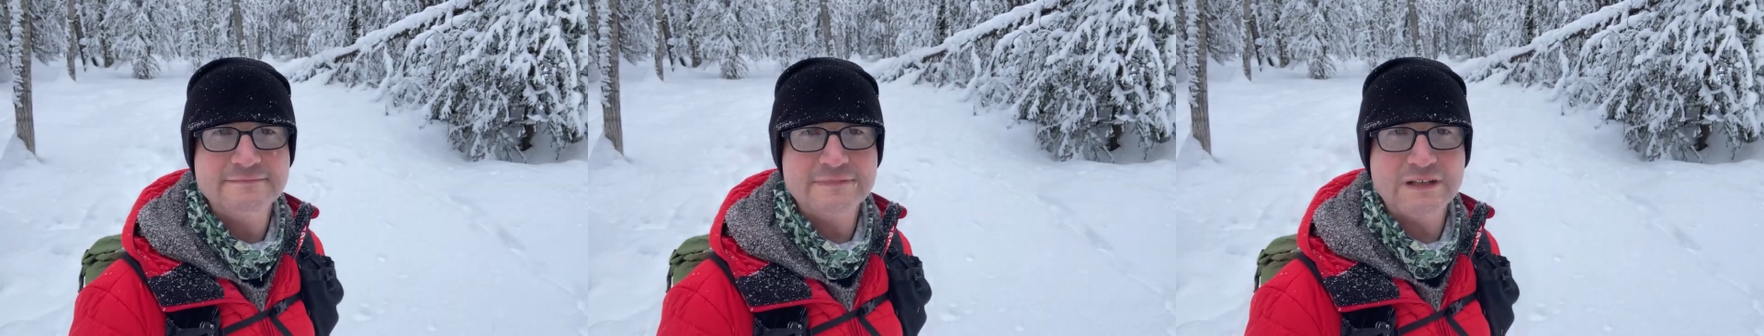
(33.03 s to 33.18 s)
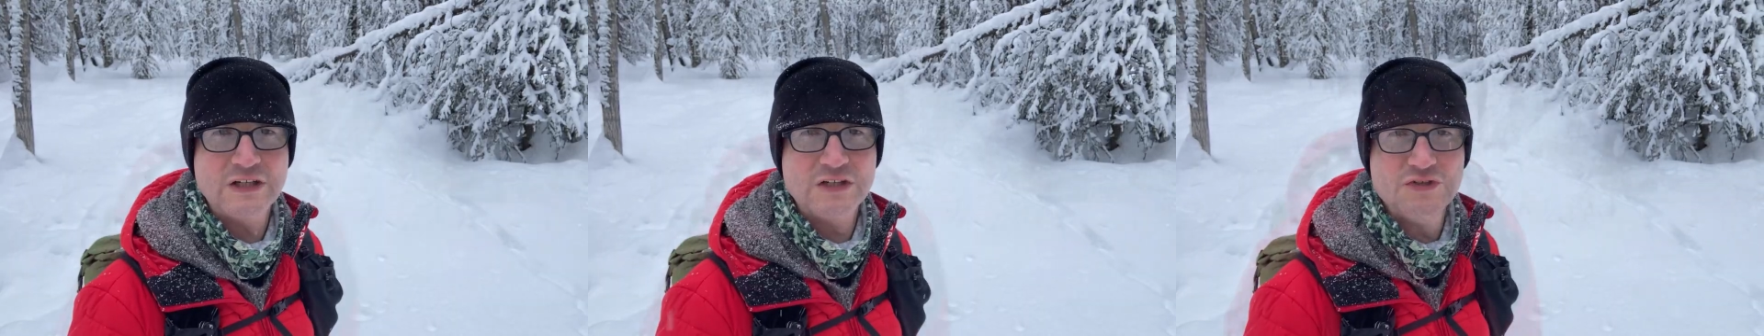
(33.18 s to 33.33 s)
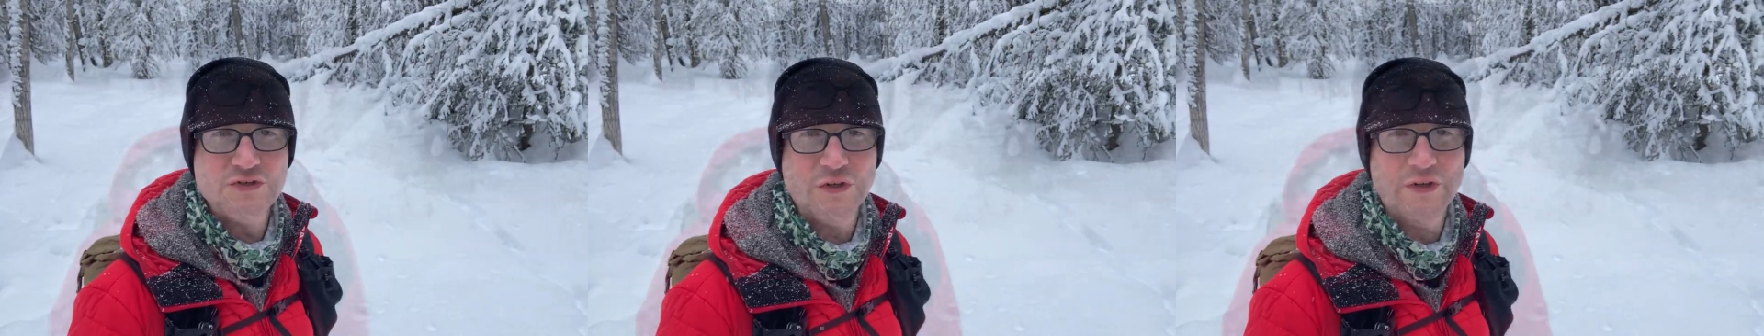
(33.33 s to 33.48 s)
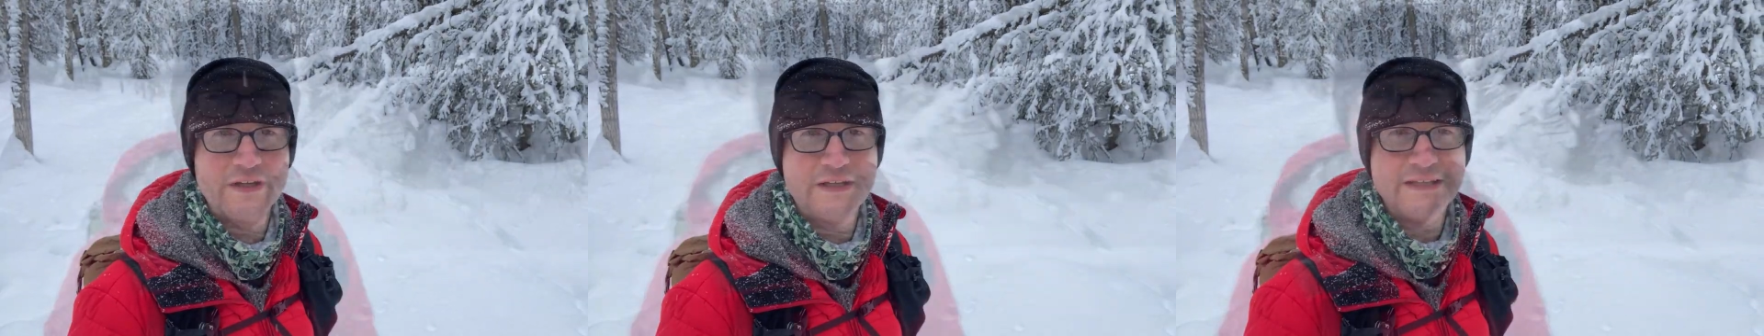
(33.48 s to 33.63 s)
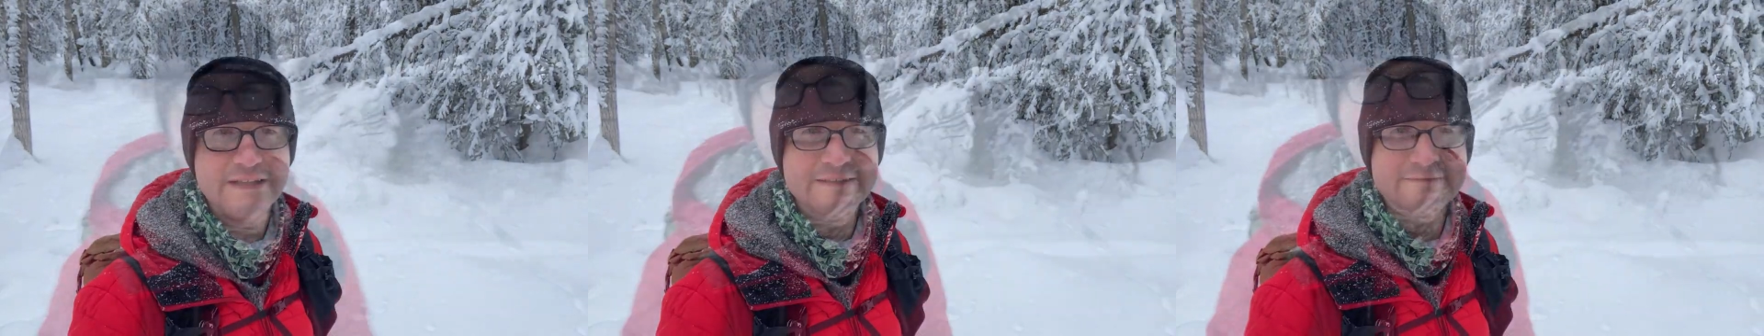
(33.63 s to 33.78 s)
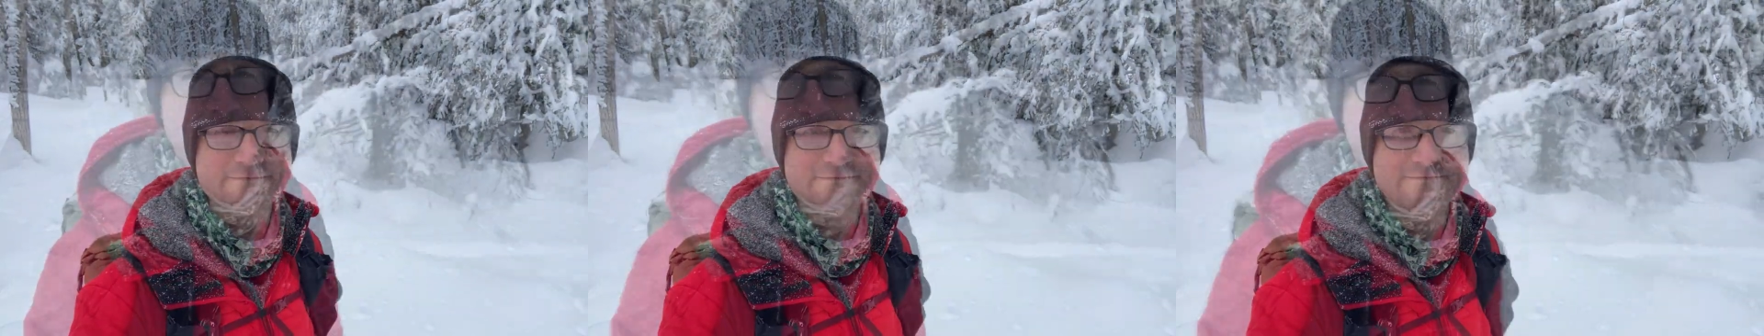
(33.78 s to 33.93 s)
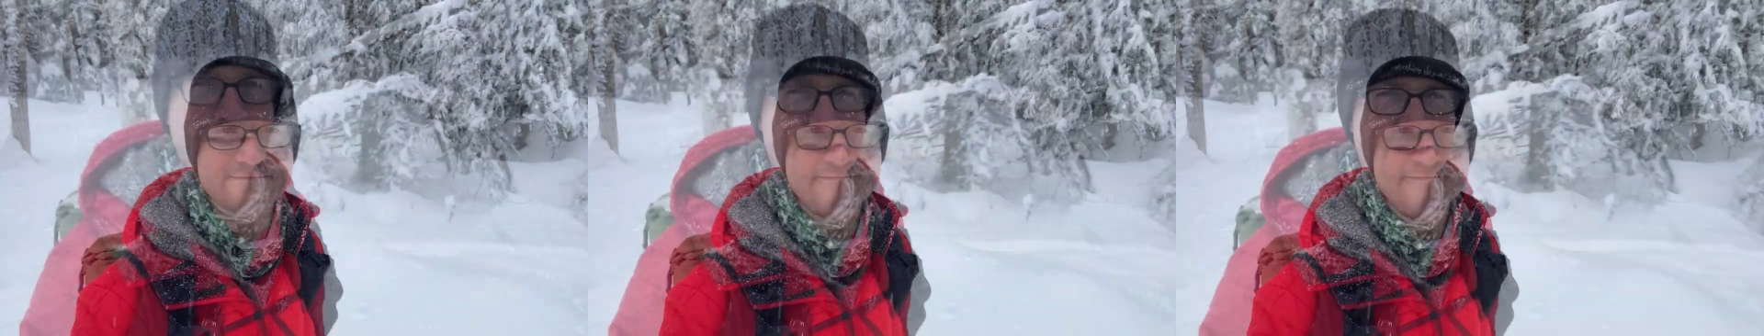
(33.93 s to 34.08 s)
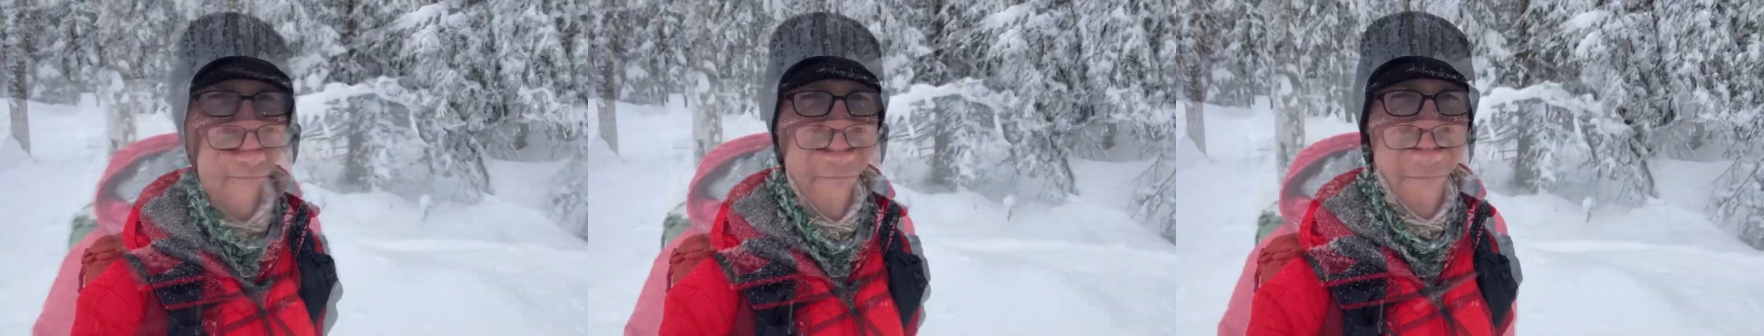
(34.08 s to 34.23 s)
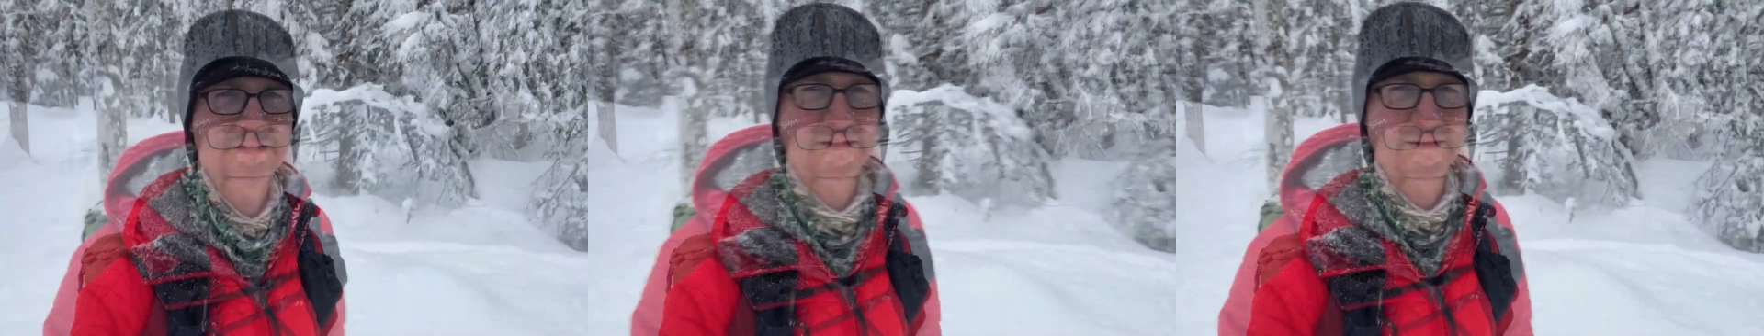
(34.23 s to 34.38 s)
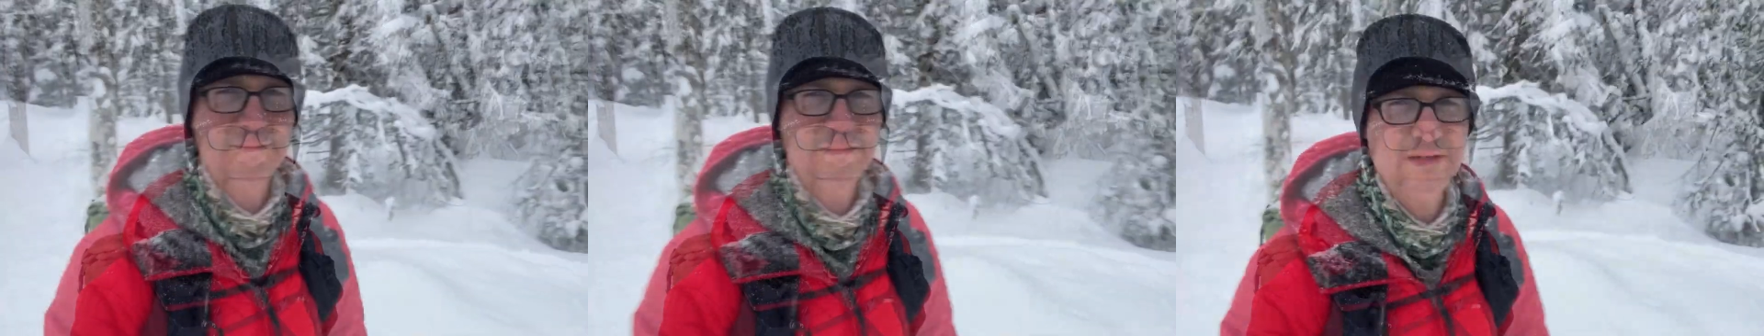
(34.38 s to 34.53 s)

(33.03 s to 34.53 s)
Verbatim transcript: Enjoy! So I'm